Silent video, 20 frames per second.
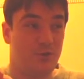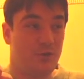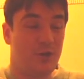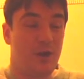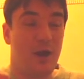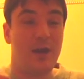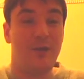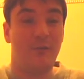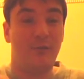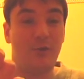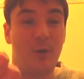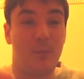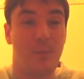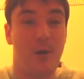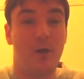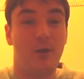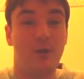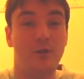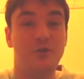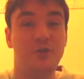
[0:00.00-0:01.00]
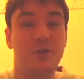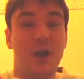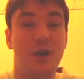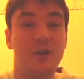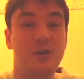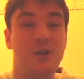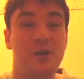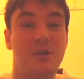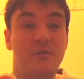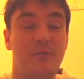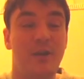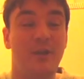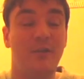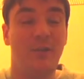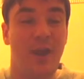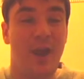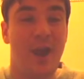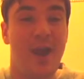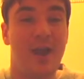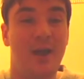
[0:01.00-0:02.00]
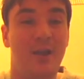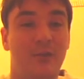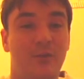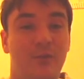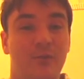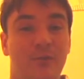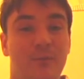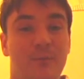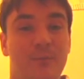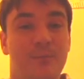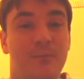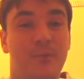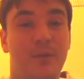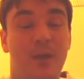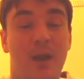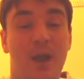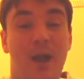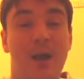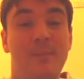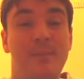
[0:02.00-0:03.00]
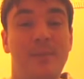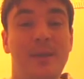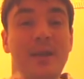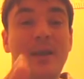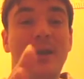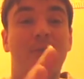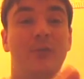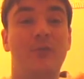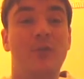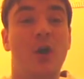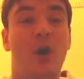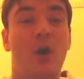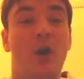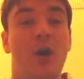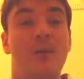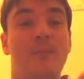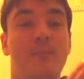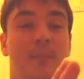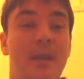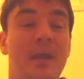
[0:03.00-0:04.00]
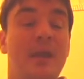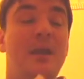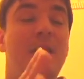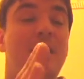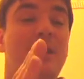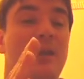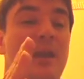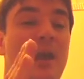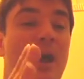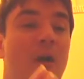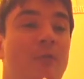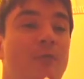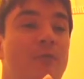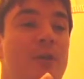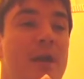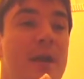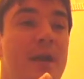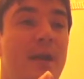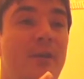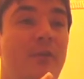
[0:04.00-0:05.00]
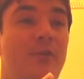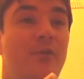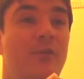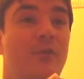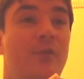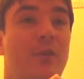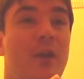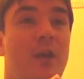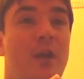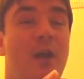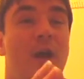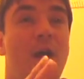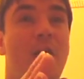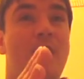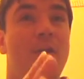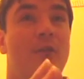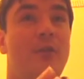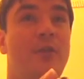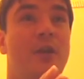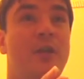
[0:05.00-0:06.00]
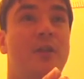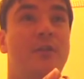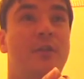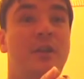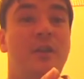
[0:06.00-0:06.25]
kind of topology our universe has. I mean, it's not immediately obvious that